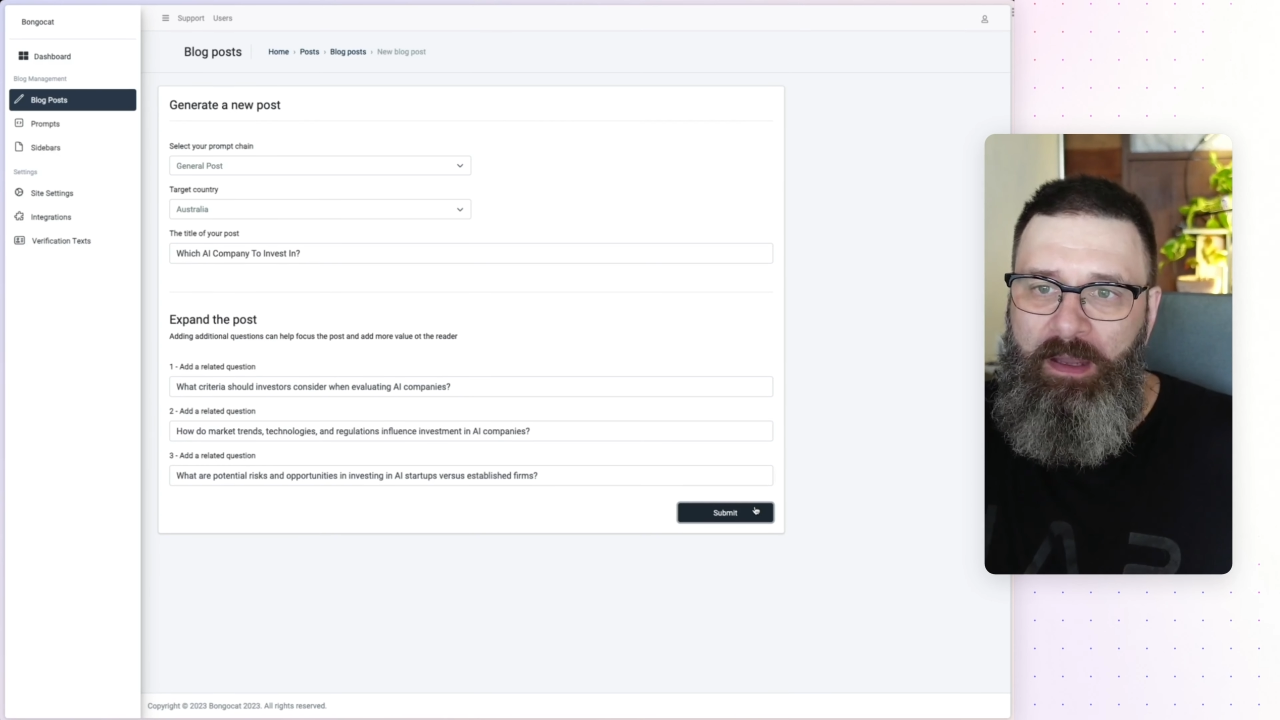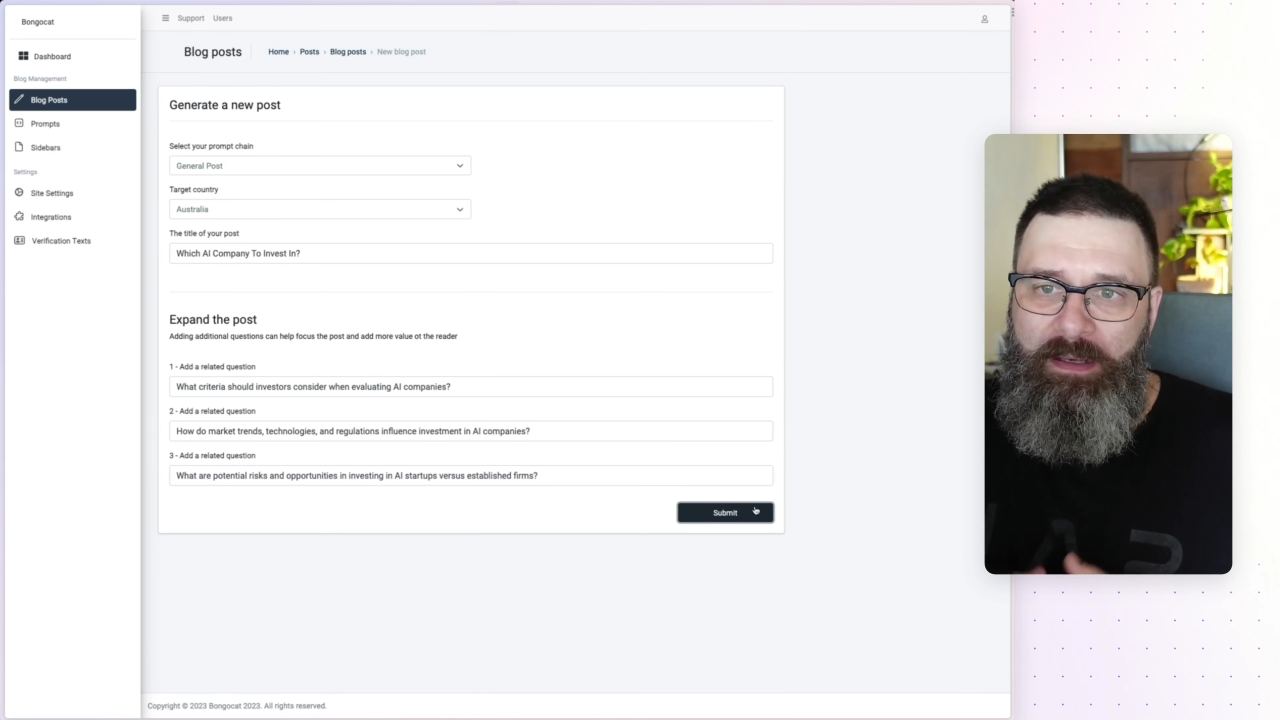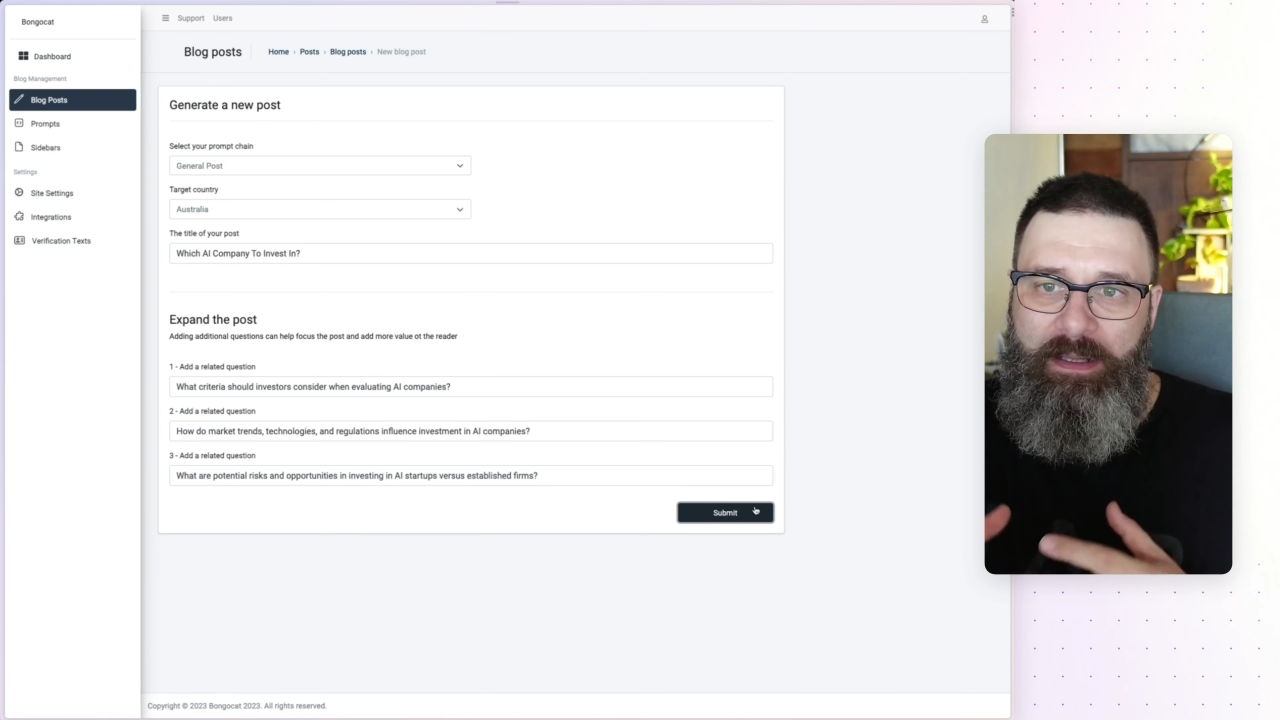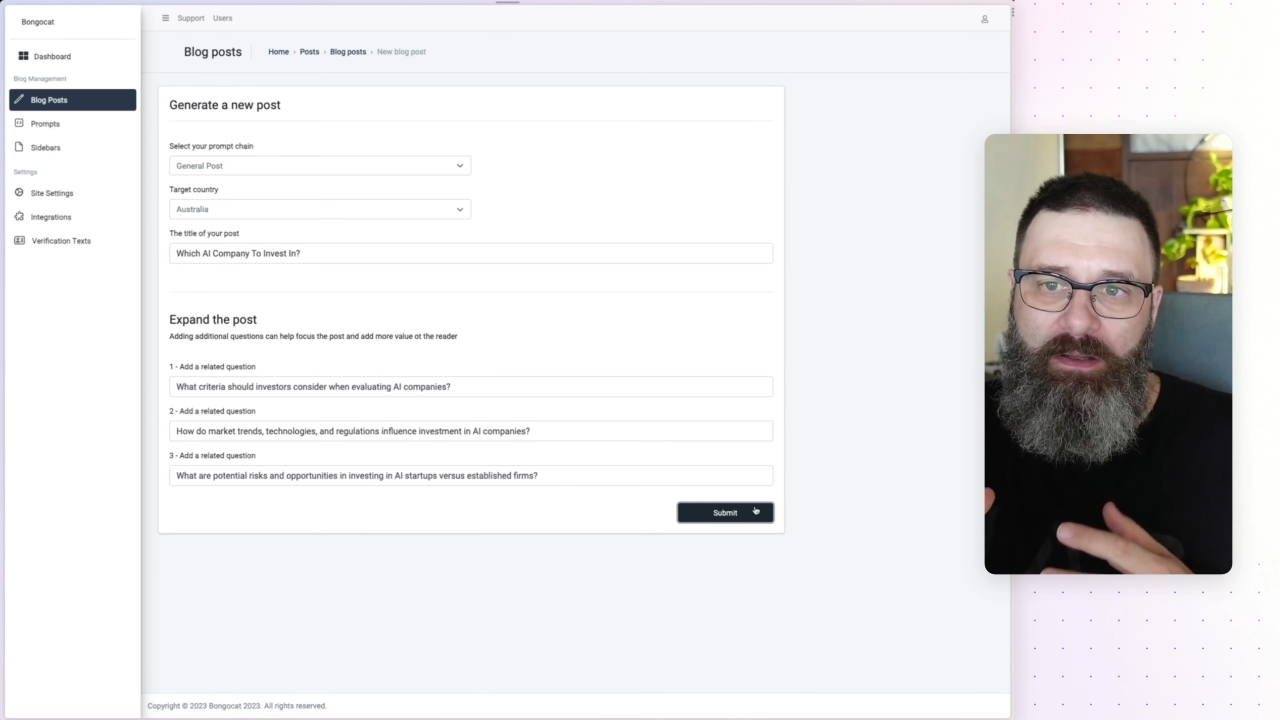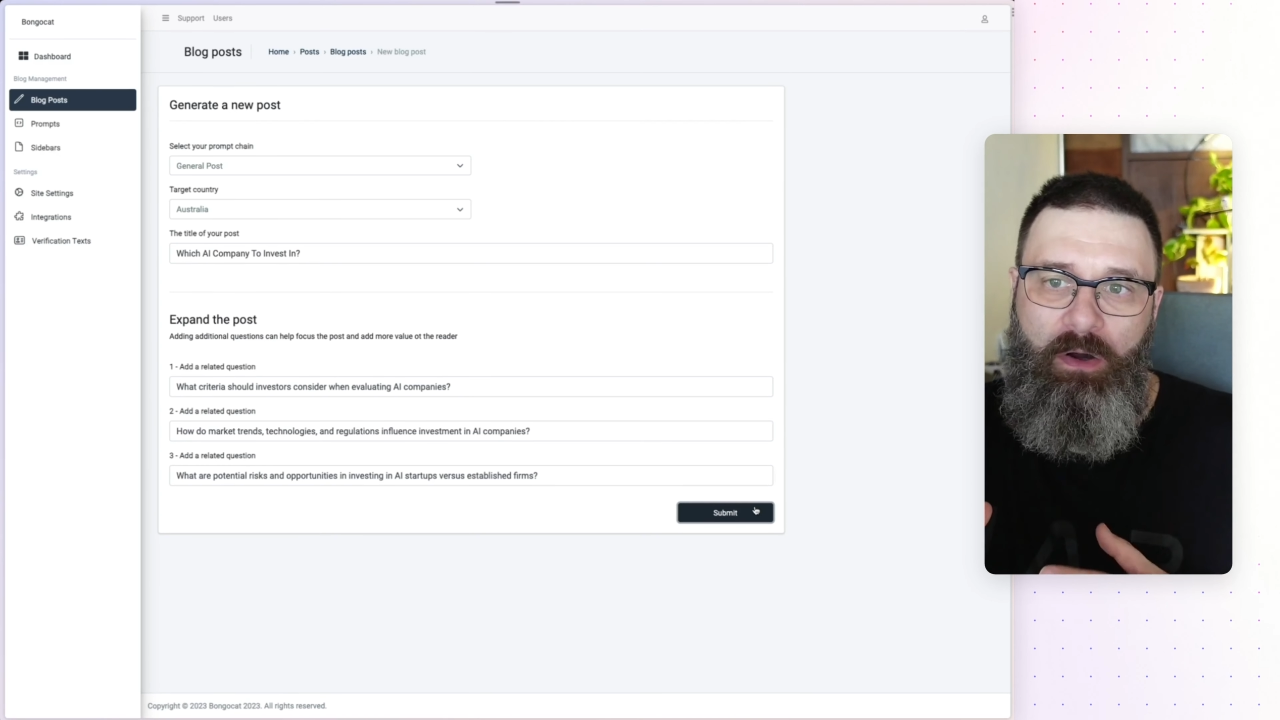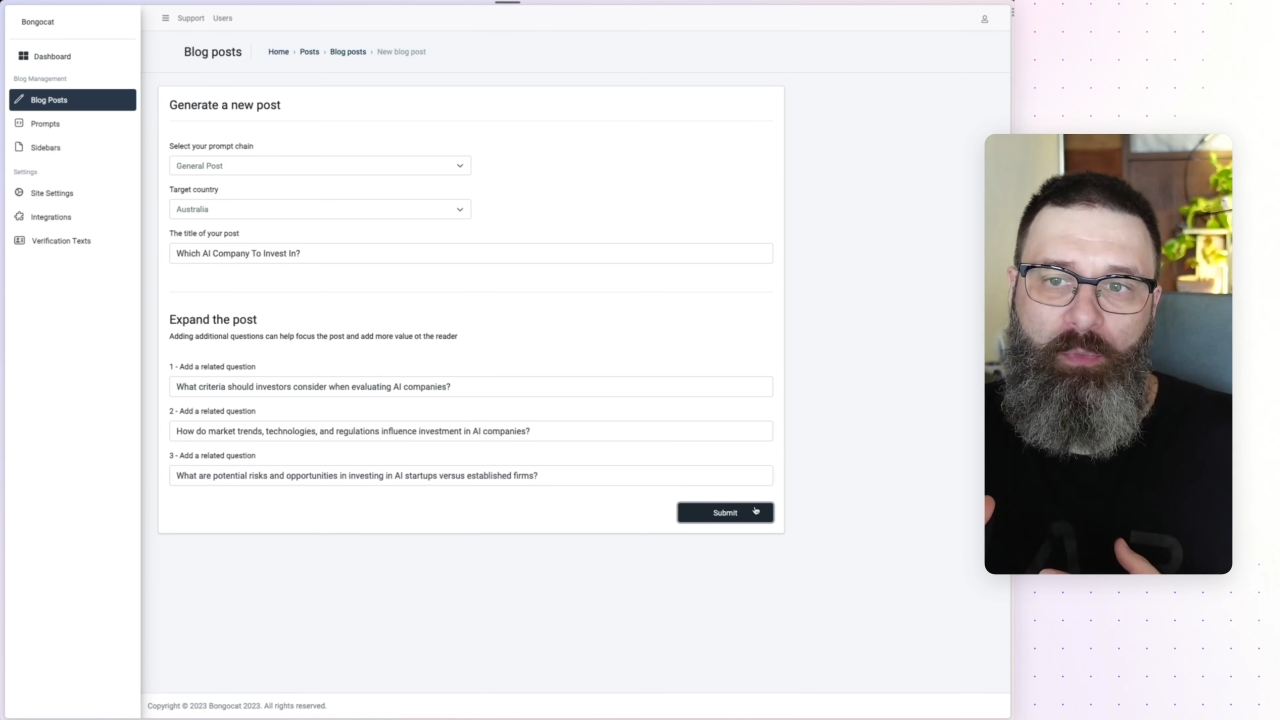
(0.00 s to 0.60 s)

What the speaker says: Now the whole